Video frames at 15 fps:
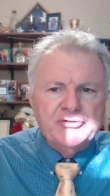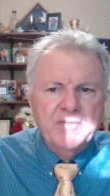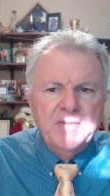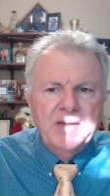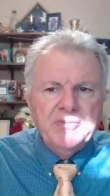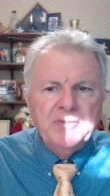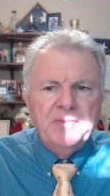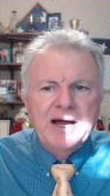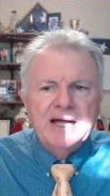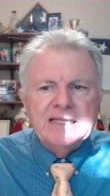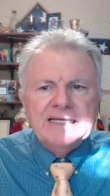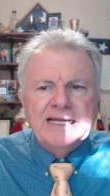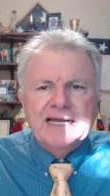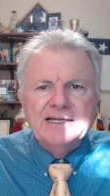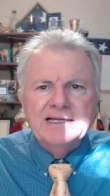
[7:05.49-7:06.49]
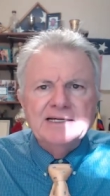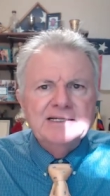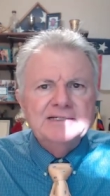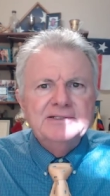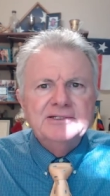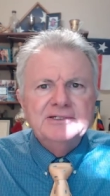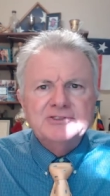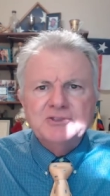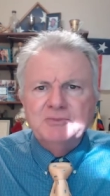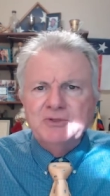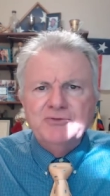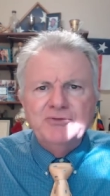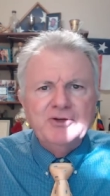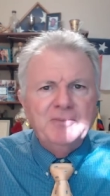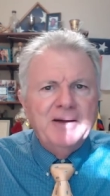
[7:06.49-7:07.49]
Remember Pollyanna? There's a
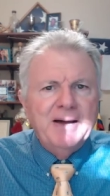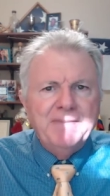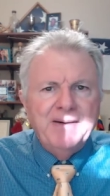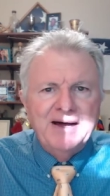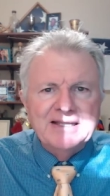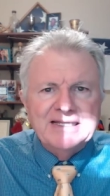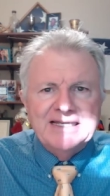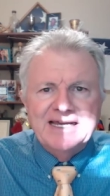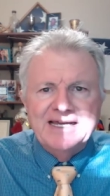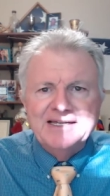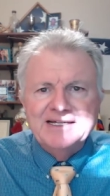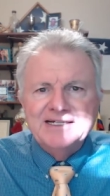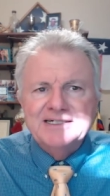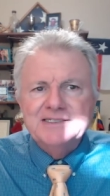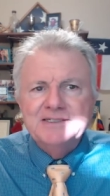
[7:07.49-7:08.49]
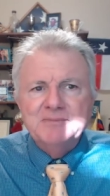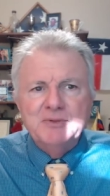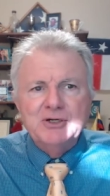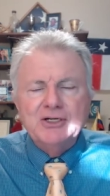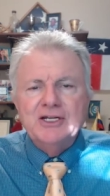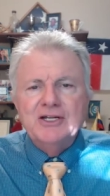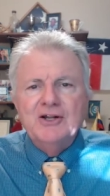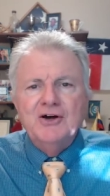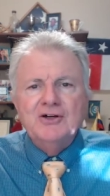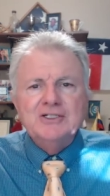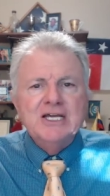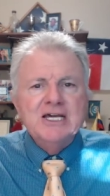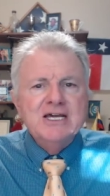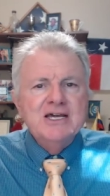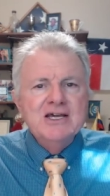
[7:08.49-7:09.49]
movie about Pollyanna and a book and on.